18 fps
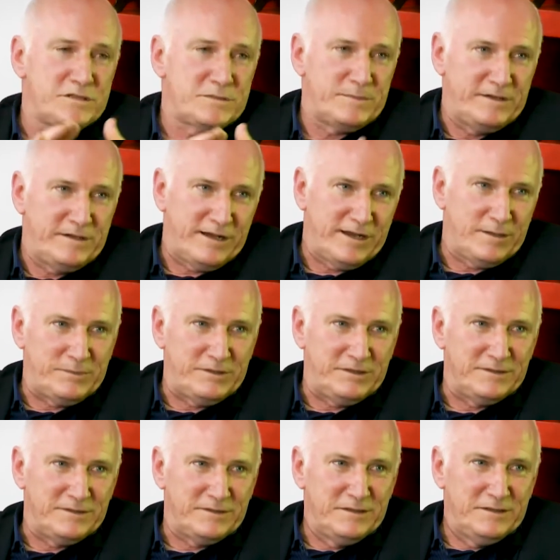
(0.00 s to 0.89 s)
been
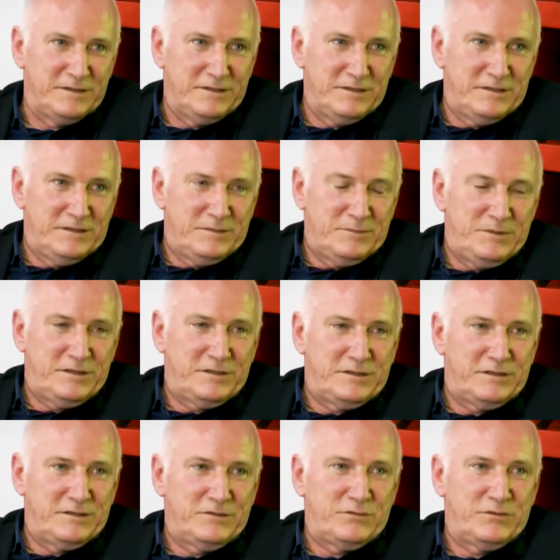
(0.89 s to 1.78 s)
happy
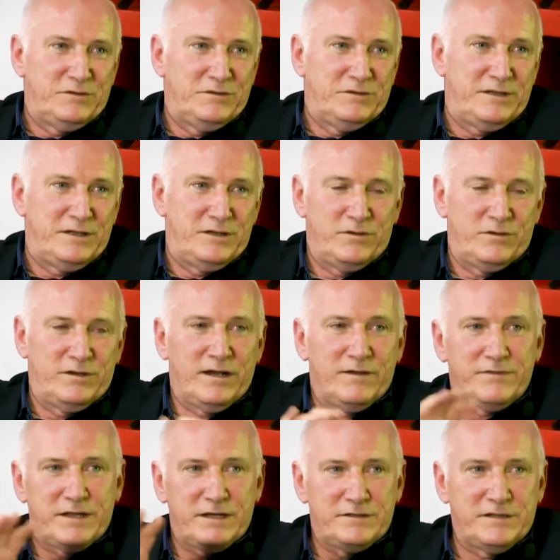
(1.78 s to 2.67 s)
because they don't
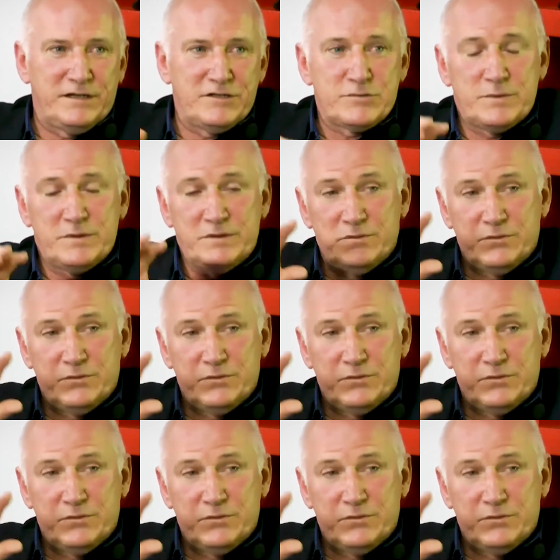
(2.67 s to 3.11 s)
have that attachment.